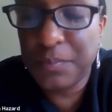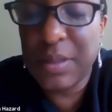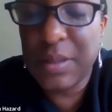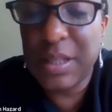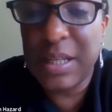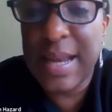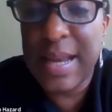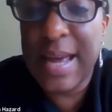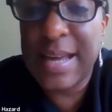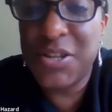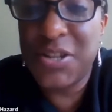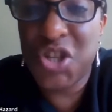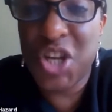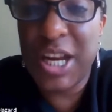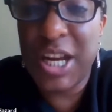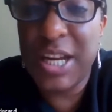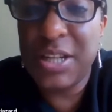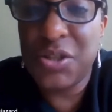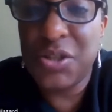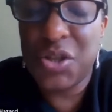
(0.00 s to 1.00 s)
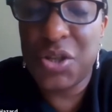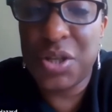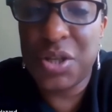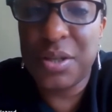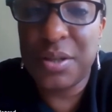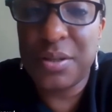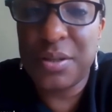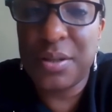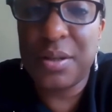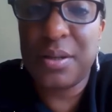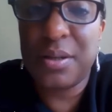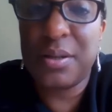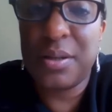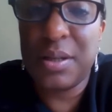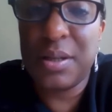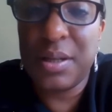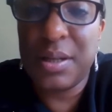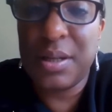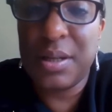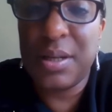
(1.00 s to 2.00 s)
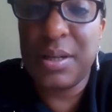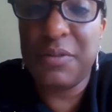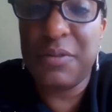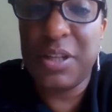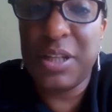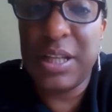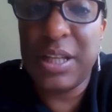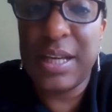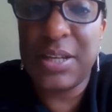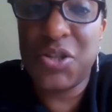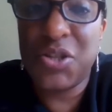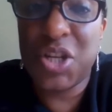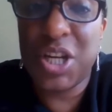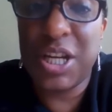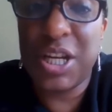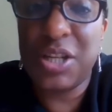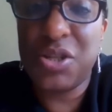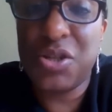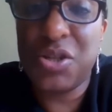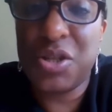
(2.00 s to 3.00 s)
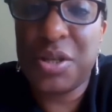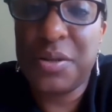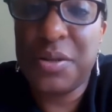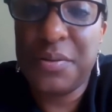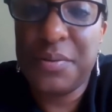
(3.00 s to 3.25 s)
it had changed. It really had changed.